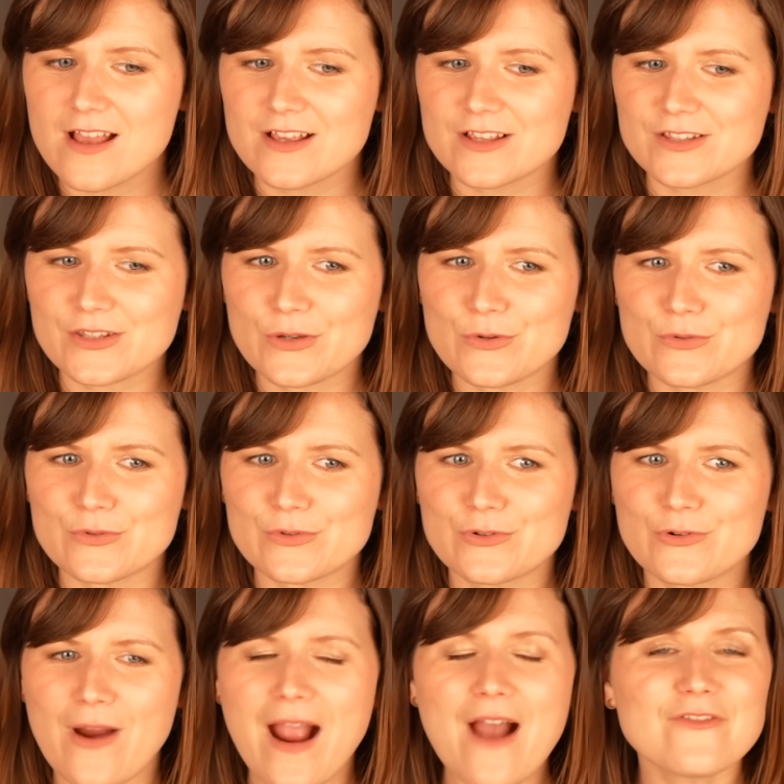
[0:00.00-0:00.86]
So
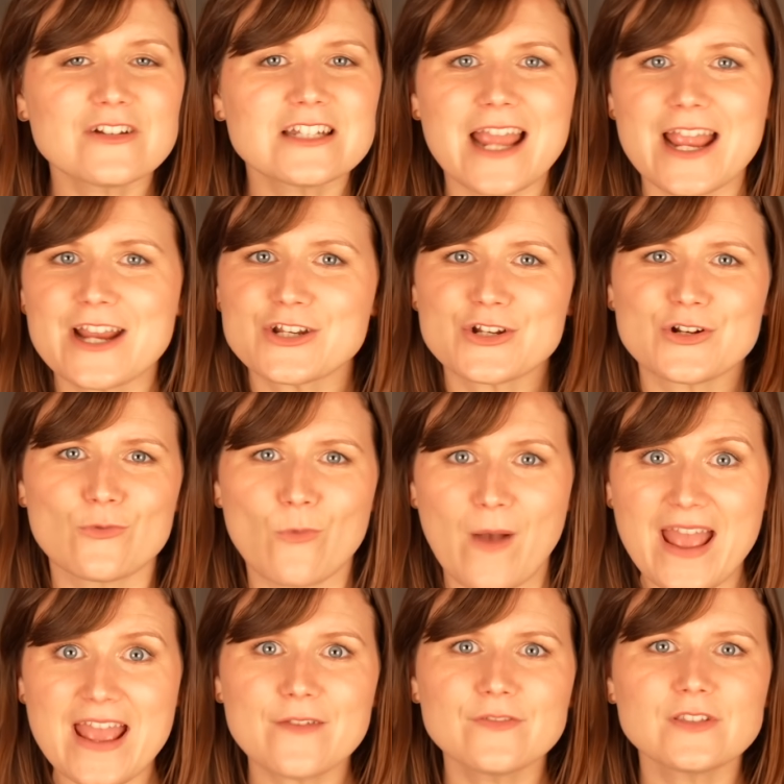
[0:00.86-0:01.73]
gravitational
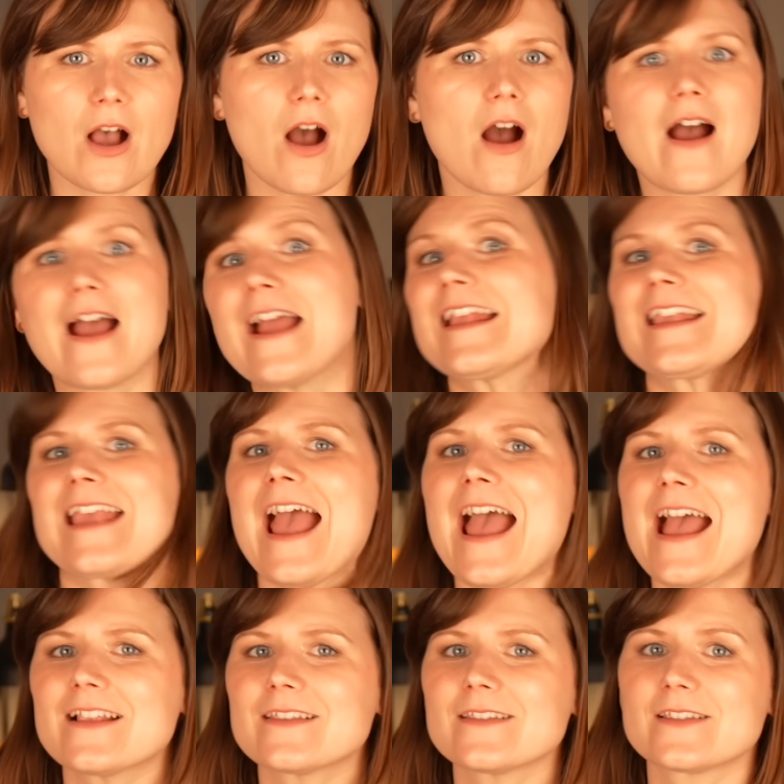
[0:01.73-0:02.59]
waves are,
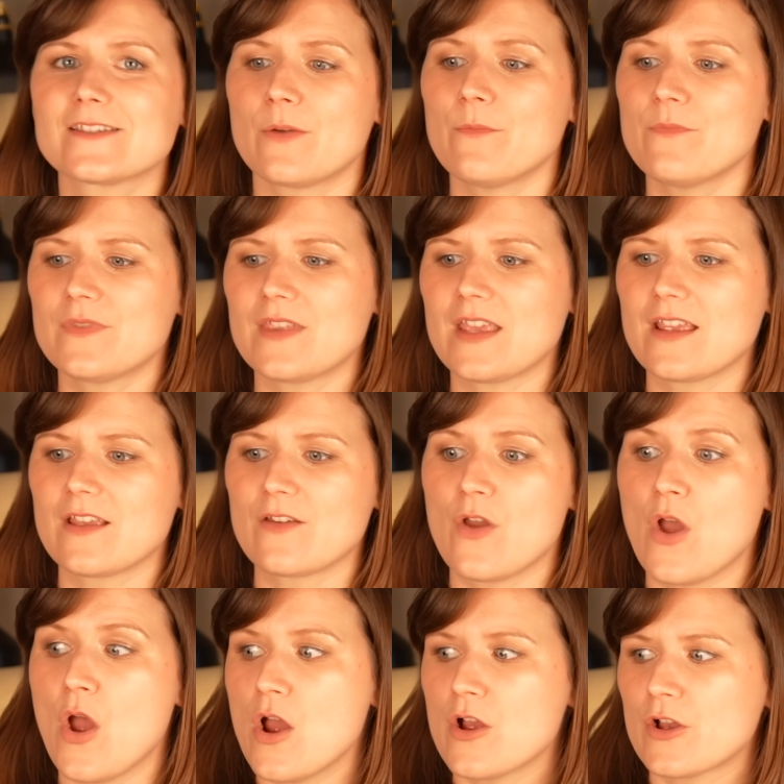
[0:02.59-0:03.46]
again, something
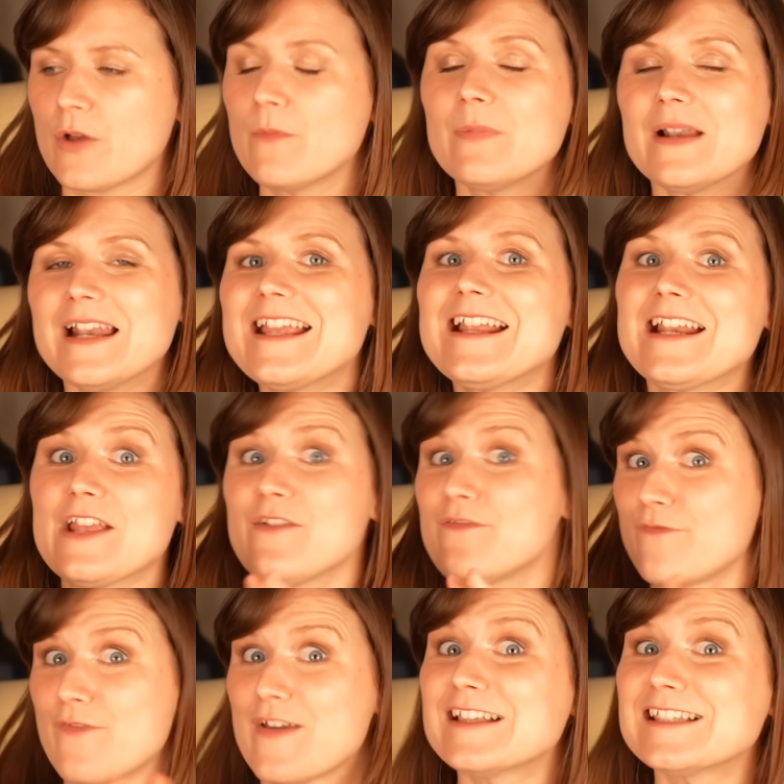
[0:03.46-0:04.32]
completely
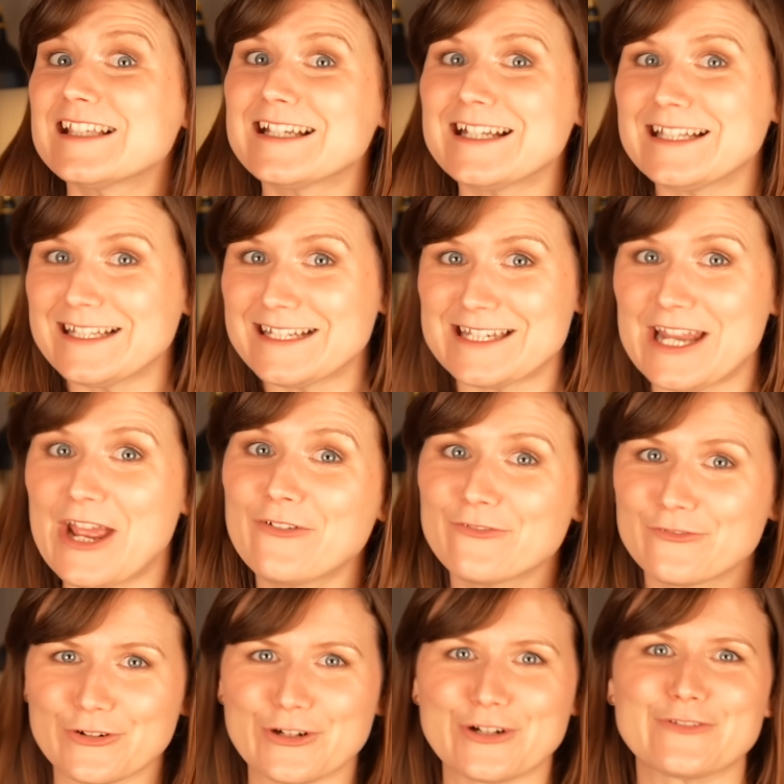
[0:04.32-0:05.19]
physically
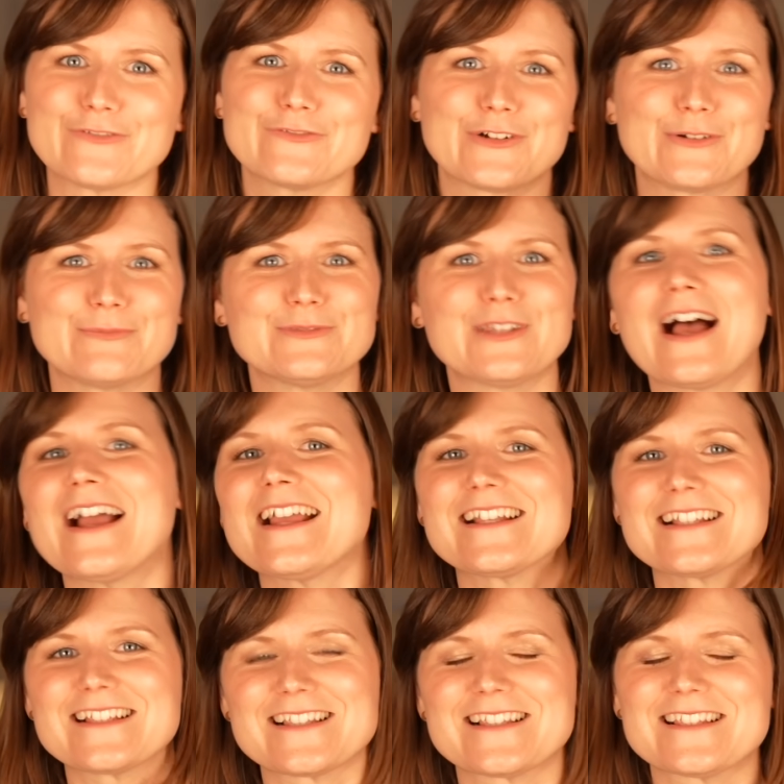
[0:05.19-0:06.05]
different from
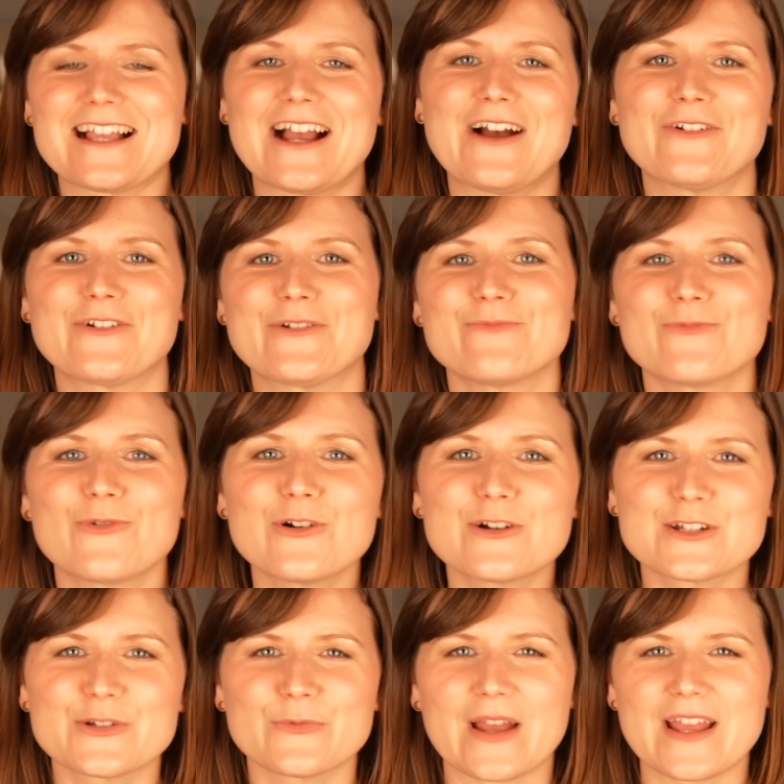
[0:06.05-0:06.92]
light and sound and
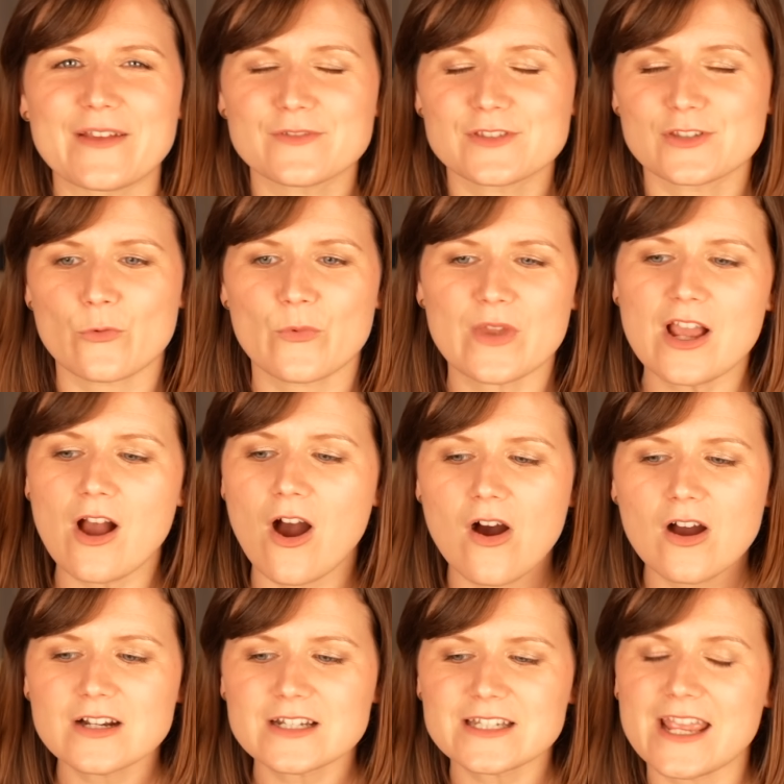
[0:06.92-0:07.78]
water waves. So we
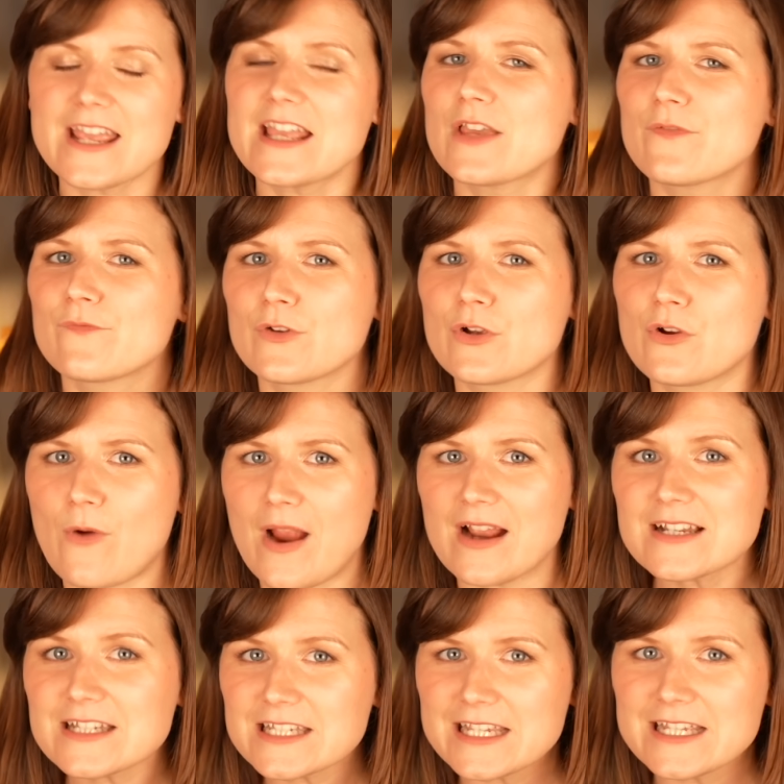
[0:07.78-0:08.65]
can't take it for
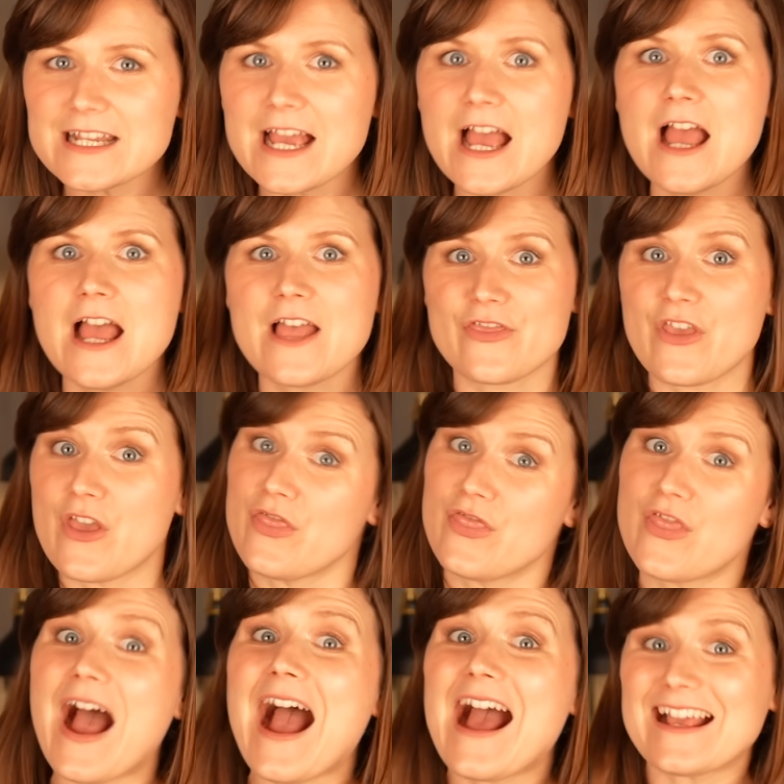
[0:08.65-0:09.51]
granted
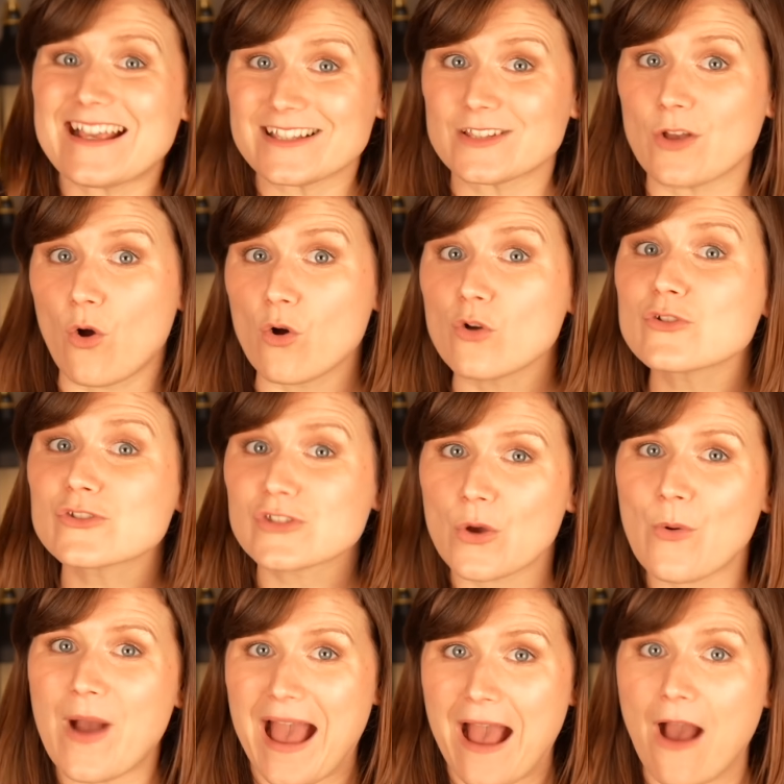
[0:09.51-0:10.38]
that that is
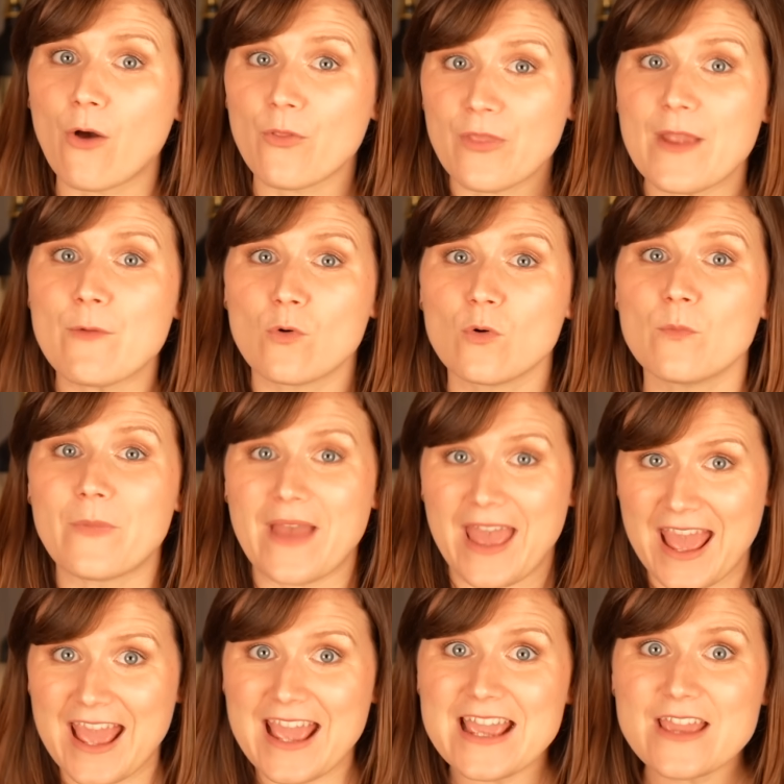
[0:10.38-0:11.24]
also how they will
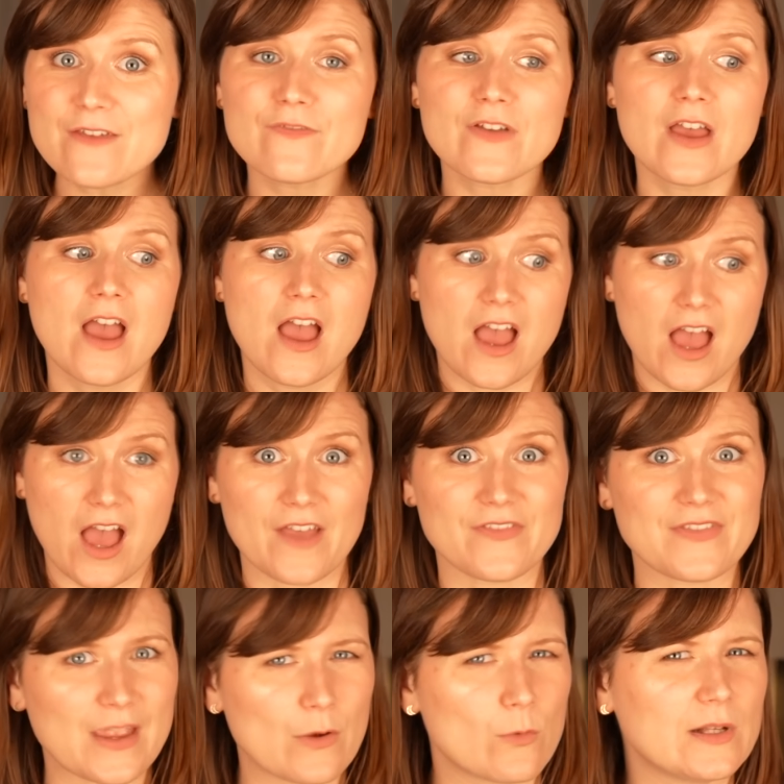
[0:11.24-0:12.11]
behave
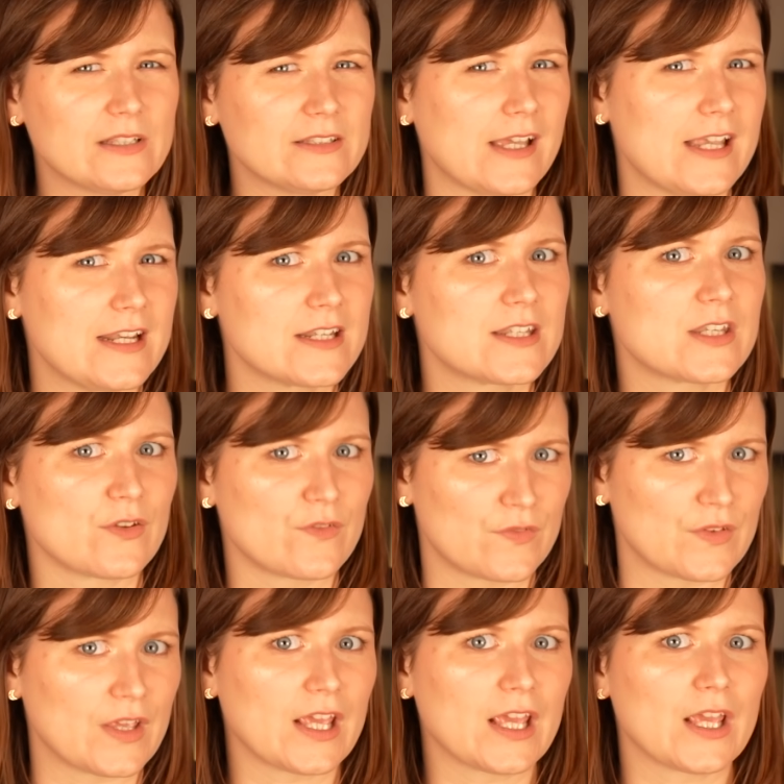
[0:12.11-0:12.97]
and they will
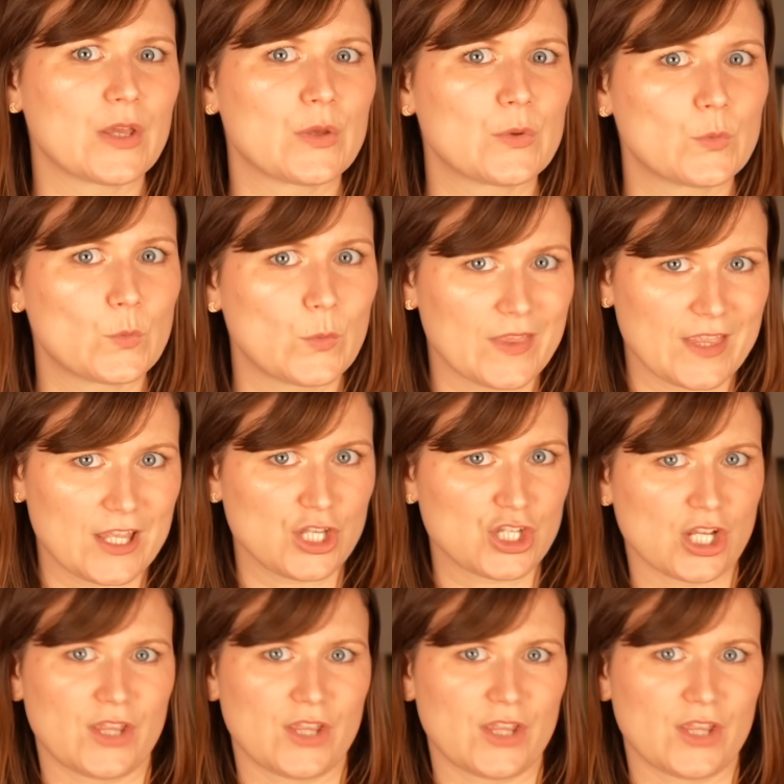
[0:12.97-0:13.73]
interfere with each